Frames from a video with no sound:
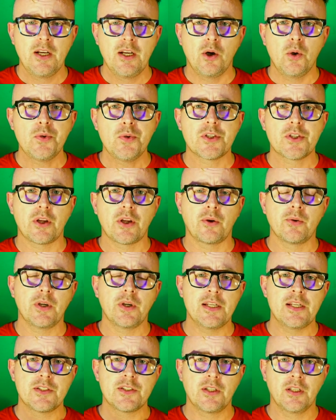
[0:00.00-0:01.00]
Also,
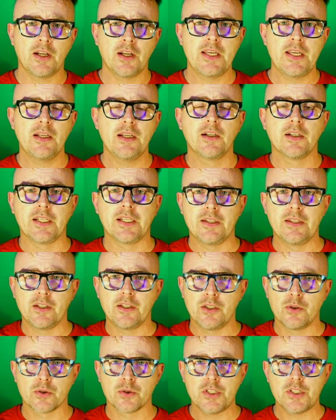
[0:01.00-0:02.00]
it's likely that
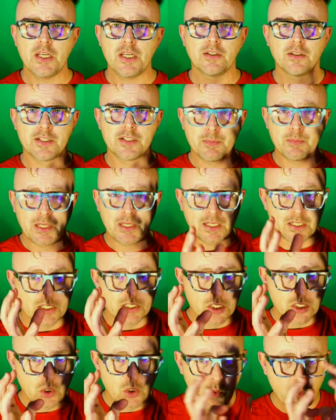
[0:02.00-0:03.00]
your signal is being
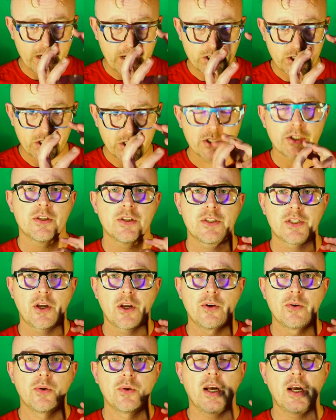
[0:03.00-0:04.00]
squished,
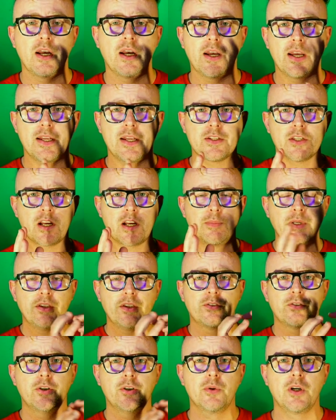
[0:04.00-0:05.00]
so it's coming
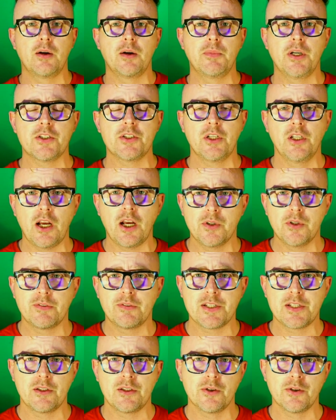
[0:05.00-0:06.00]
through at a much lower
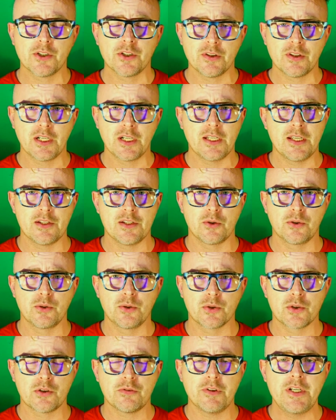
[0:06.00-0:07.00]
resolution than it is on
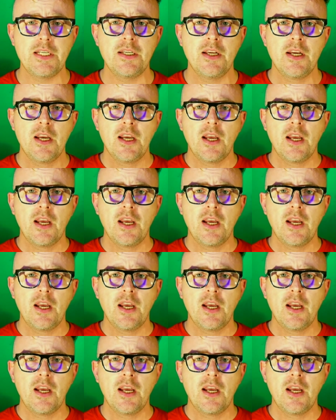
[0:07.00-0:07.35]
your screen,